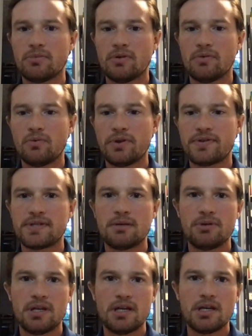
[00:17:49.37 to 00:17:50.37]
with
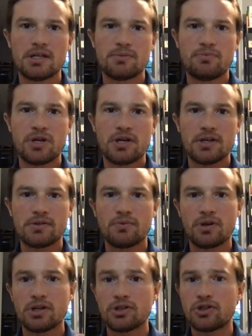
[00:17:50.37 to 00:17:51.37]
CBD, is because
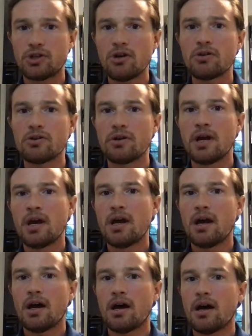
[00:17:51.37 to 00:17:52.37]
what it showed,
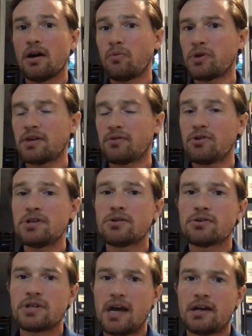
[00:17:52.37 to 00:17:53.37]
what the
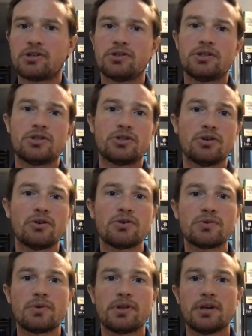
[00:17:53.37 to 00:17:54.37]
research actually
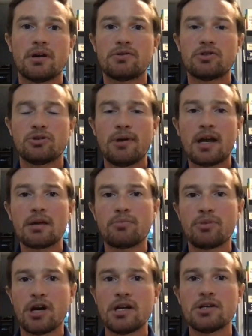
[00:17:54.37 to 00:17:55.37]
shows with a traumatic
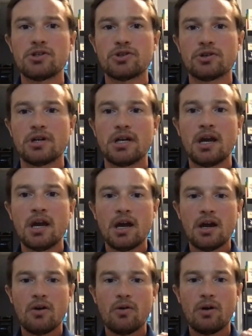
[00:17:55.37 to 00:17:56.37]
brain injury,
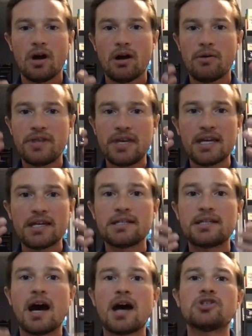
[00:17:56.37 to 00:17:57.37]
the
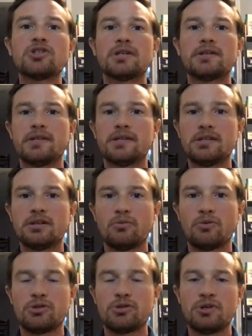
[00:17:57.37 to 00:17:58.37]
endogenous system,
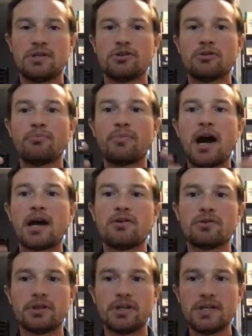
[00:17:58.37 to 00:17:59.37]
which means your body
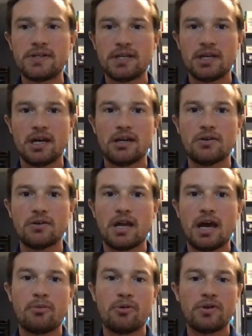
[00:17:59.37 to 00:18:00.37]
releasing
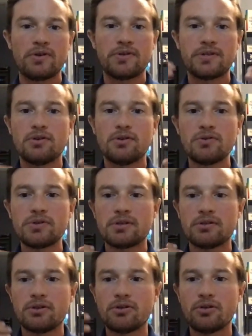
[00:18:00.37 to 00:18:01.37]
endocannabinoids,
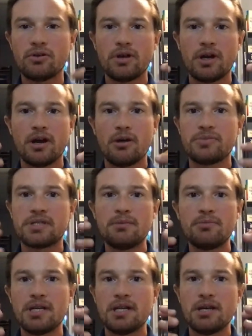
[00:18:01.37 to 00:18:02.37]
those little CBD